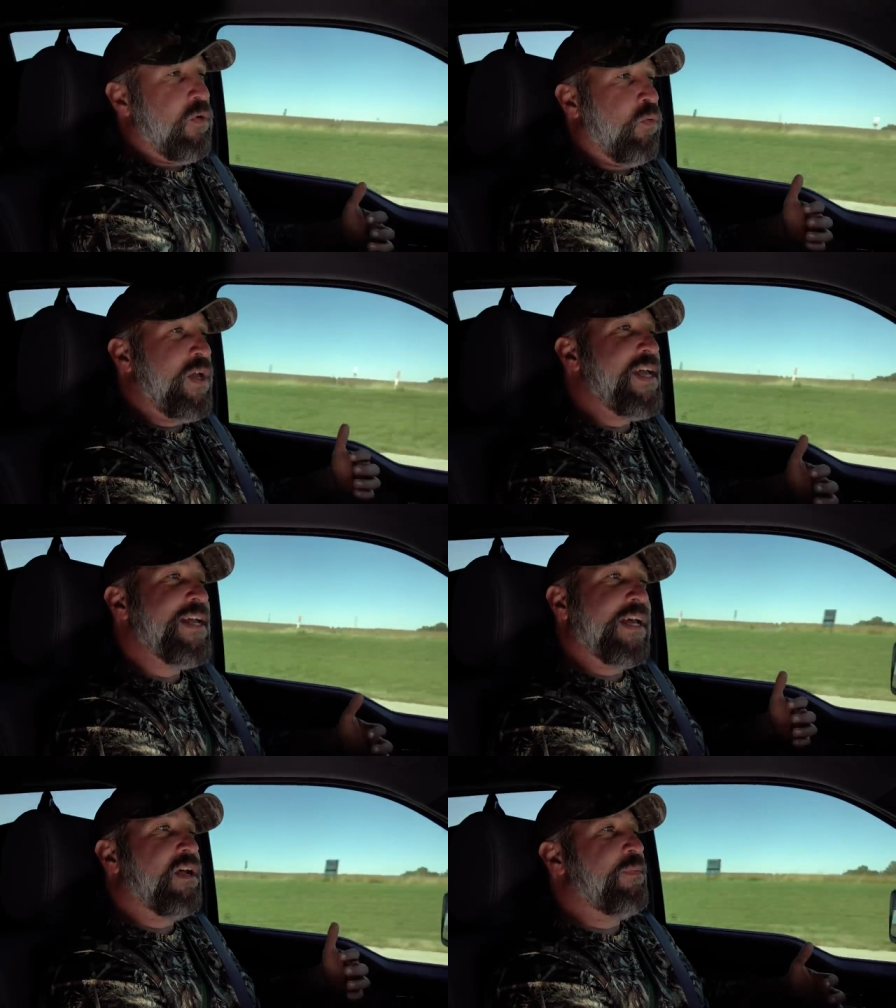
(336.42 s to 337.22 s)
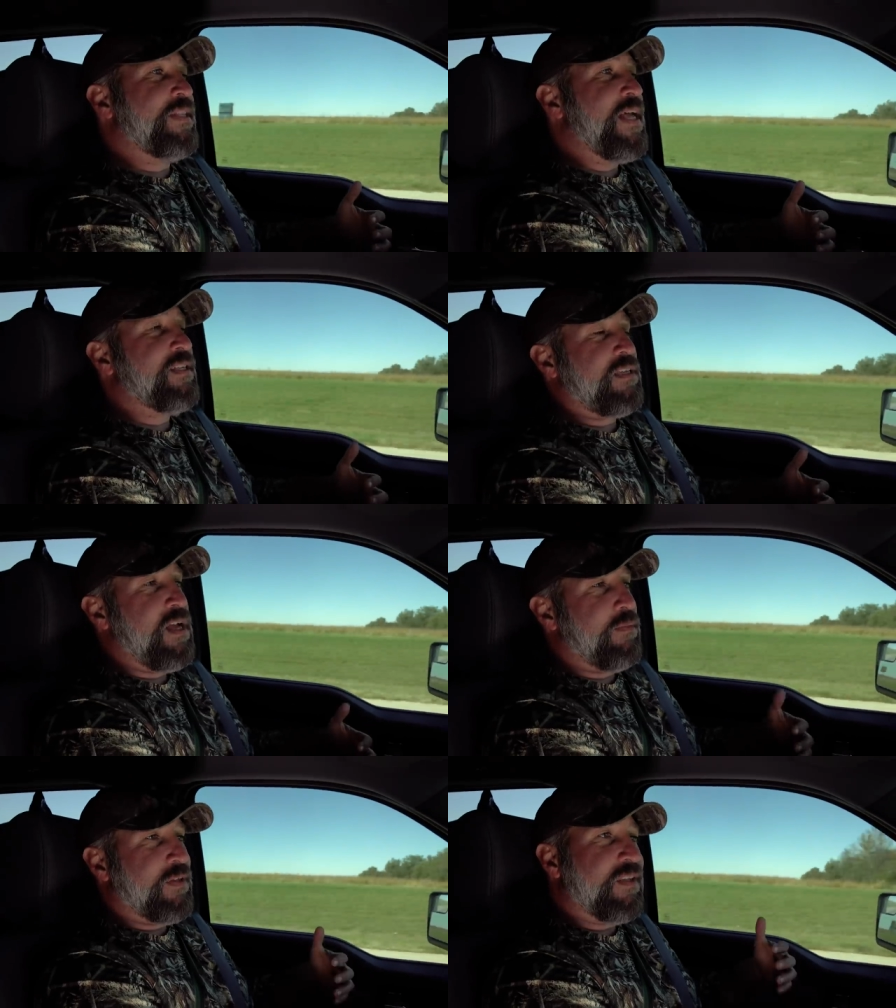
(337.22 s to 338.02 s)
We get up at that
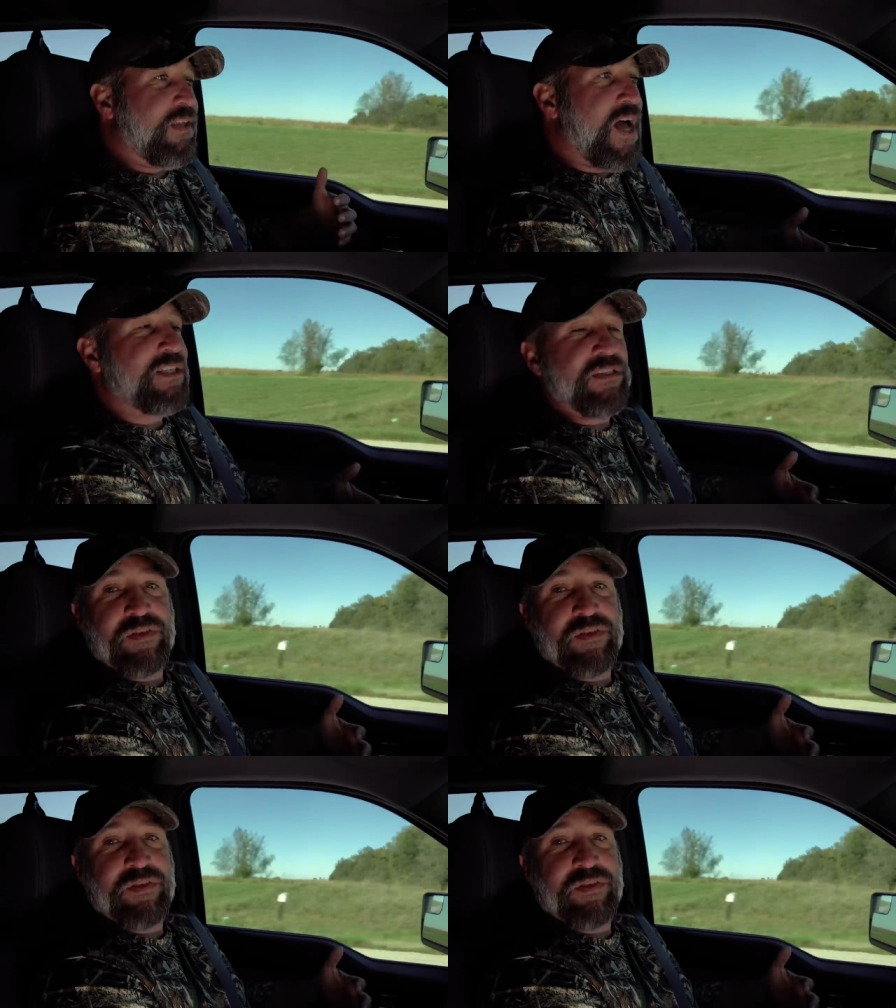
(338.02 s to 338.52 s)
time lots of